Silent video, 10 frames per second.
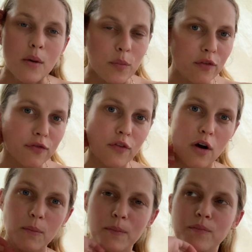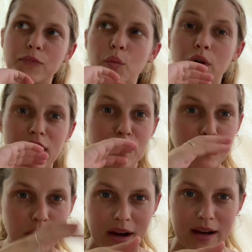But from what I've
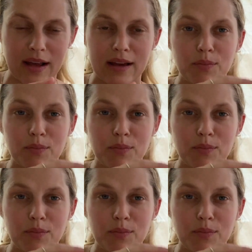been reading